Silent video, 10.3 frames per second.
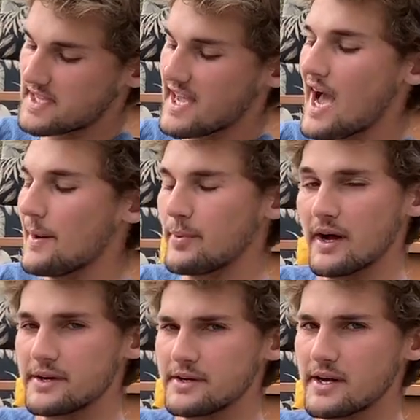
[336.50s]
a gap
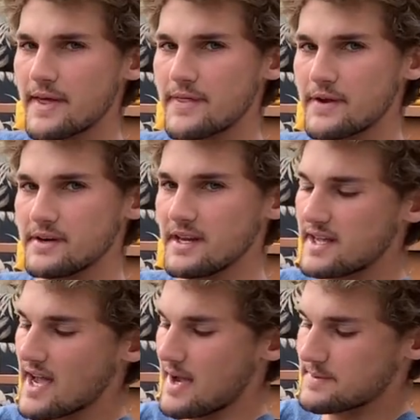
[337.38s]
underneath your
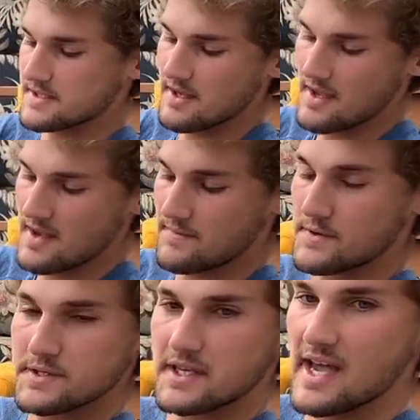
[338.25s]
kneecaps. If there's a